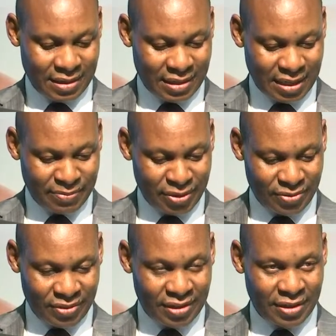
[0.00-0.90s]
Let me
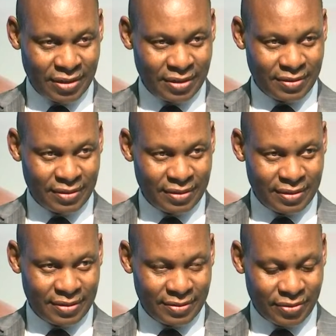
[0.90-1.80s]
on the
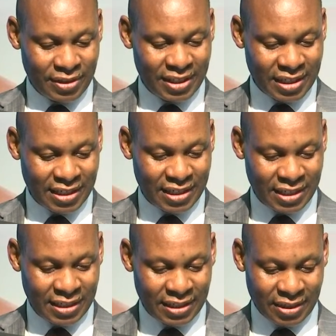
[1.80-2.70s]

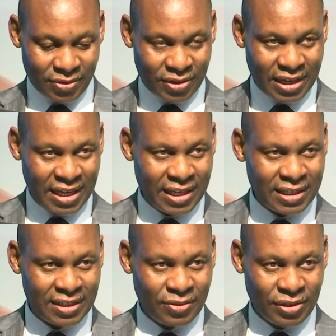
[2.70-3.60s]
onset
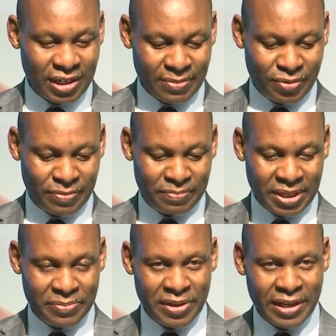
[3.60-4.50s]
recognize the Honorable
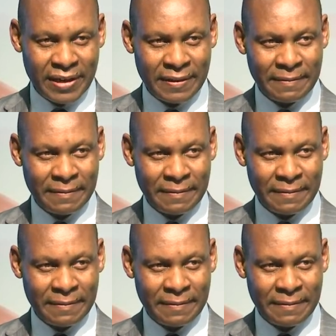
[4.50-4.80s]
Premier,